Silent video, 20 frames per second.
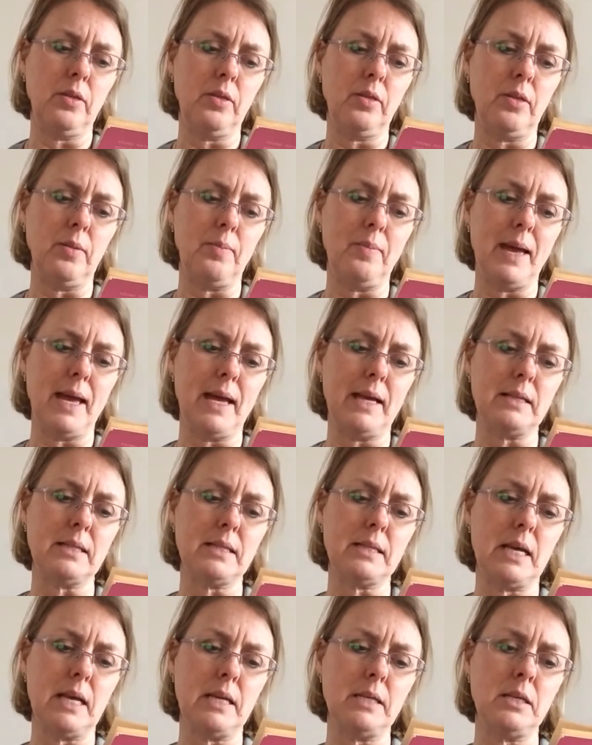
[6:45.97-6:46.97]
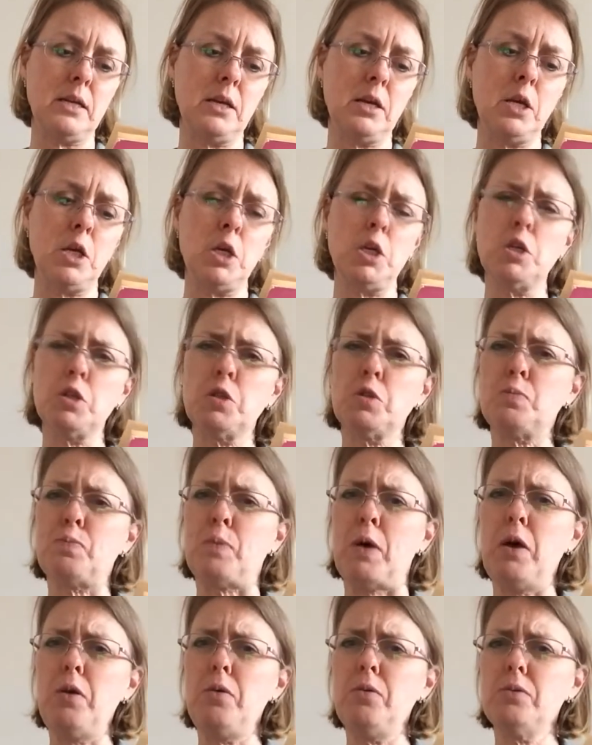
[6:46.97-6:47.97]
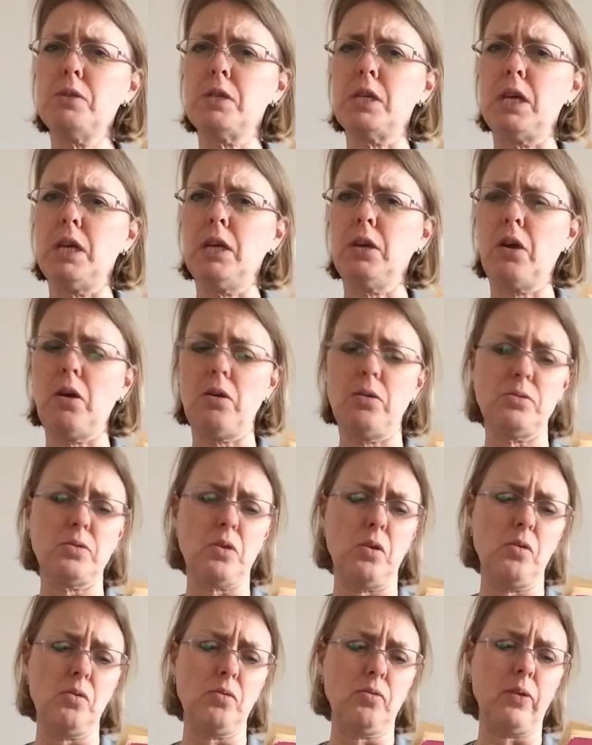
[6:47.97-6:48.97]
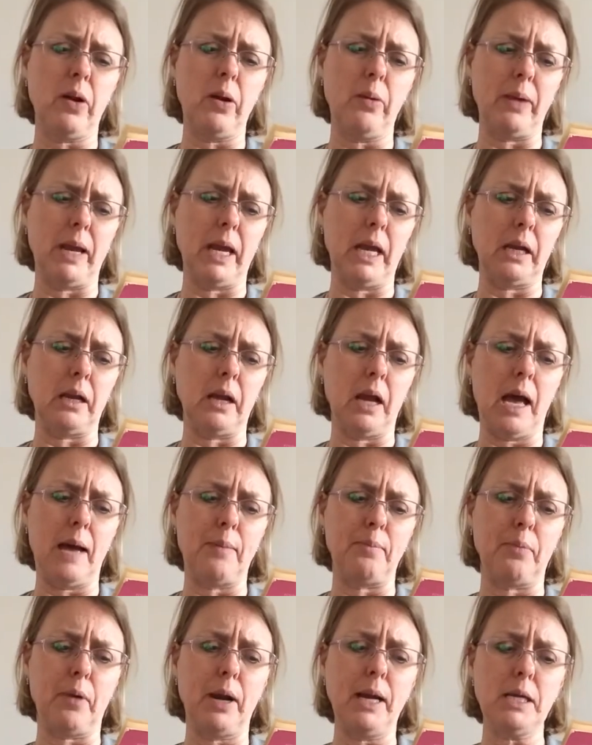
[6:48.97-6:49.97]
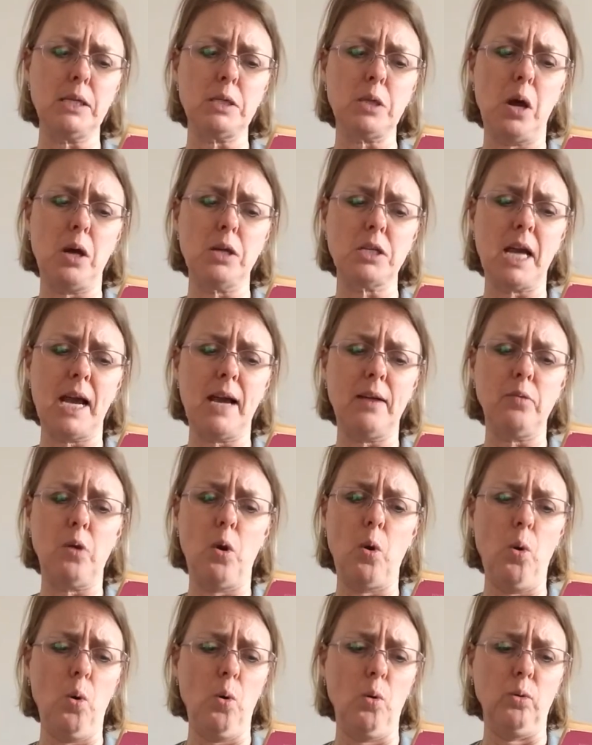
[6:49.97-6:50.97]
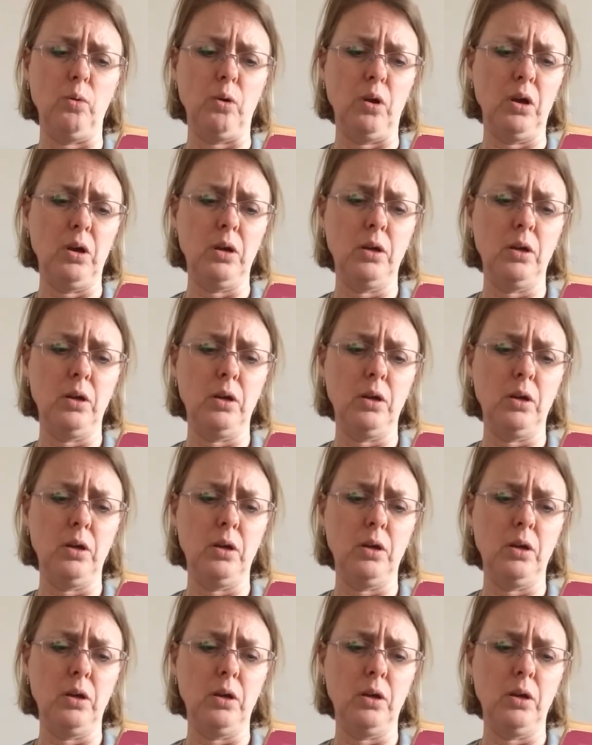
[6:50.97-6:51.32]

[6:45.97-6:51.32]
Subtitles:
The mayor said, "Suppose he goes on growing and breaks our town hall?